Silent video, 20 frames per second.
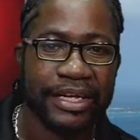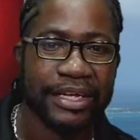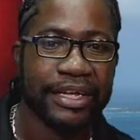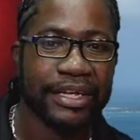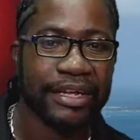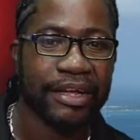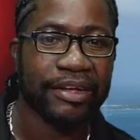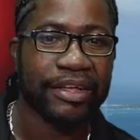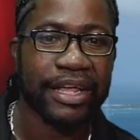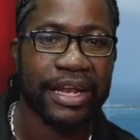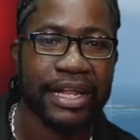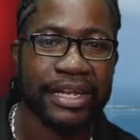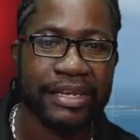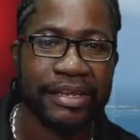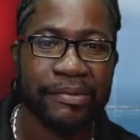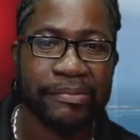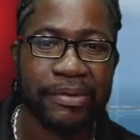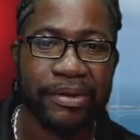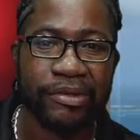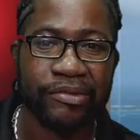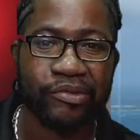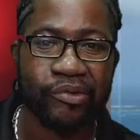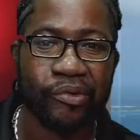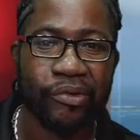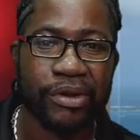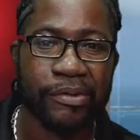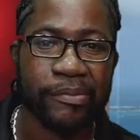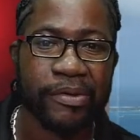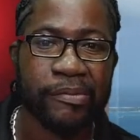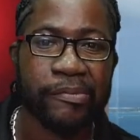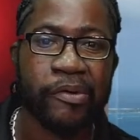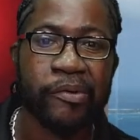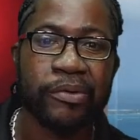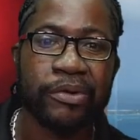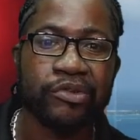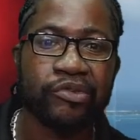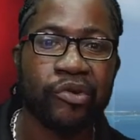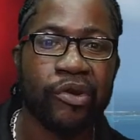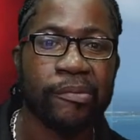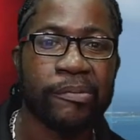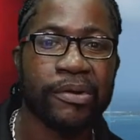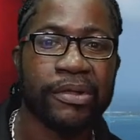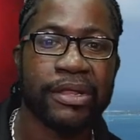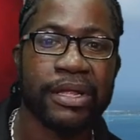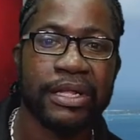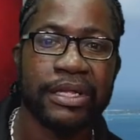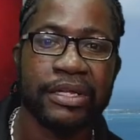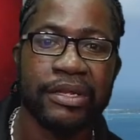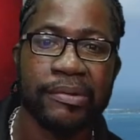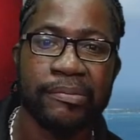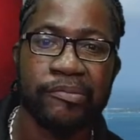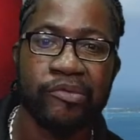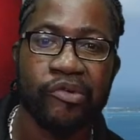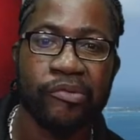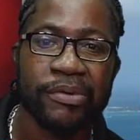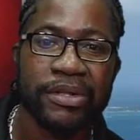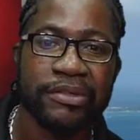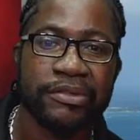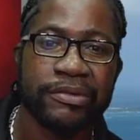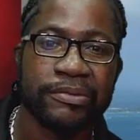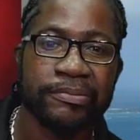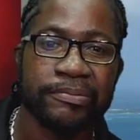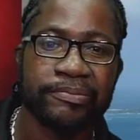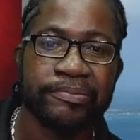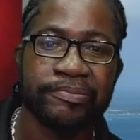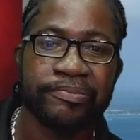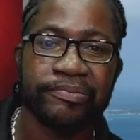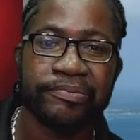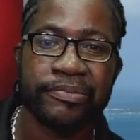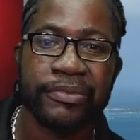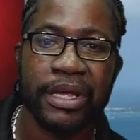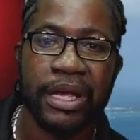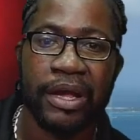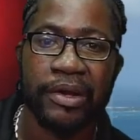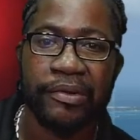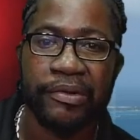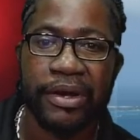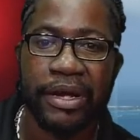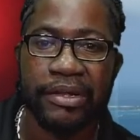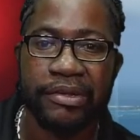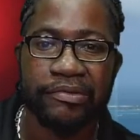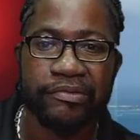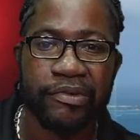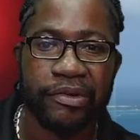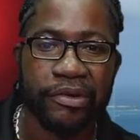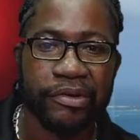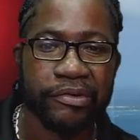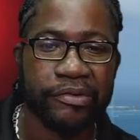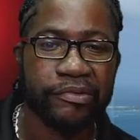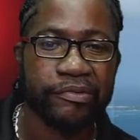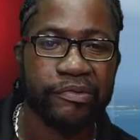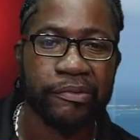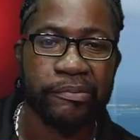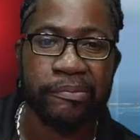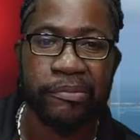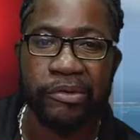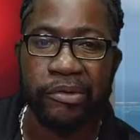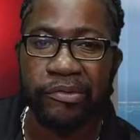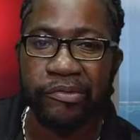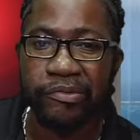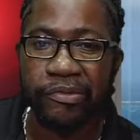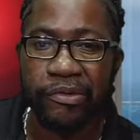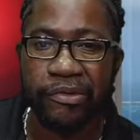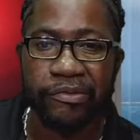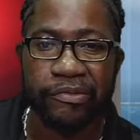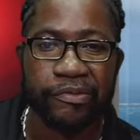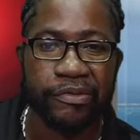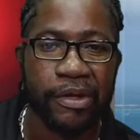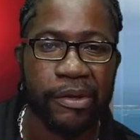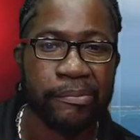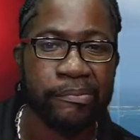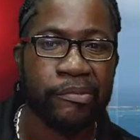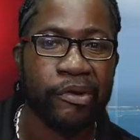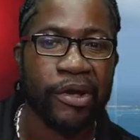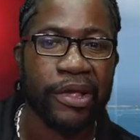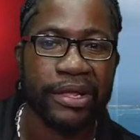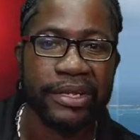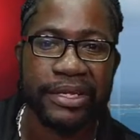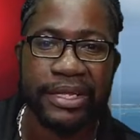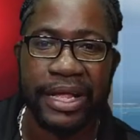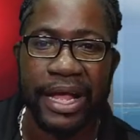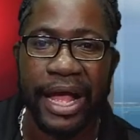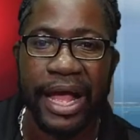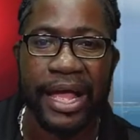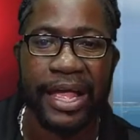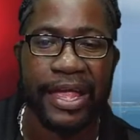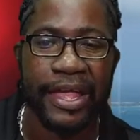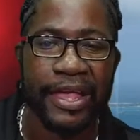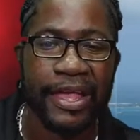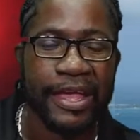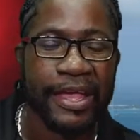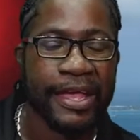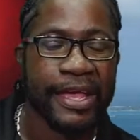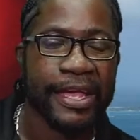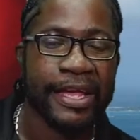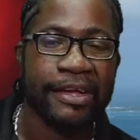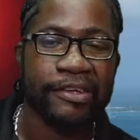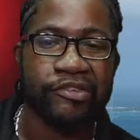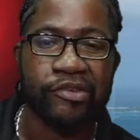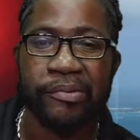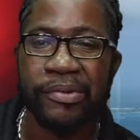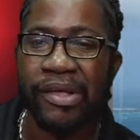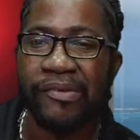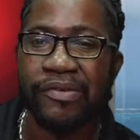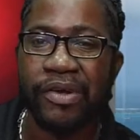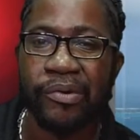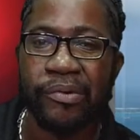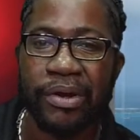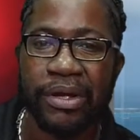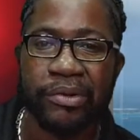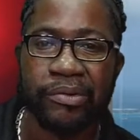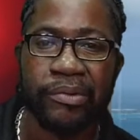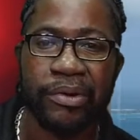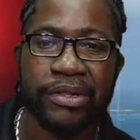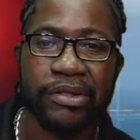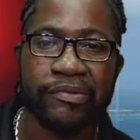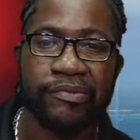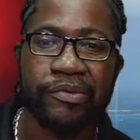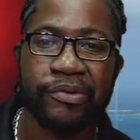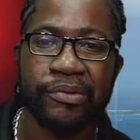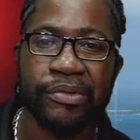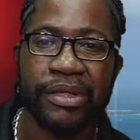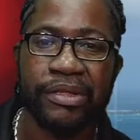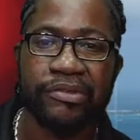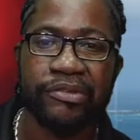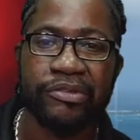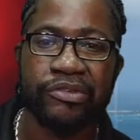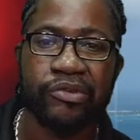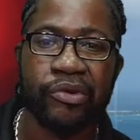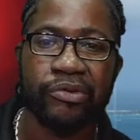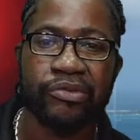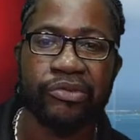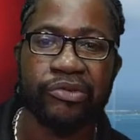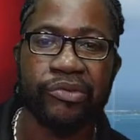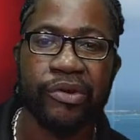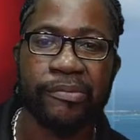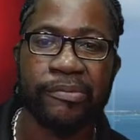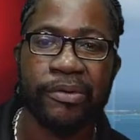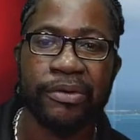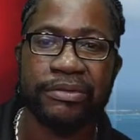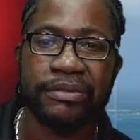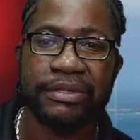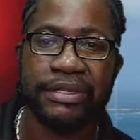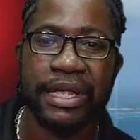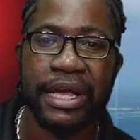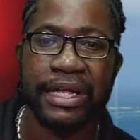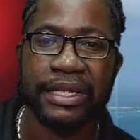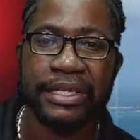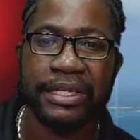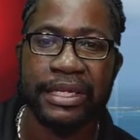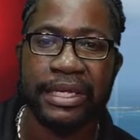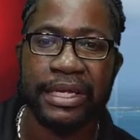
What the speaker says: Yeah, how can I name it? Let's call him, but we'll talk about that in a moment. All right, very flamboyant guy. So we have quite a few things to talk to you about tonight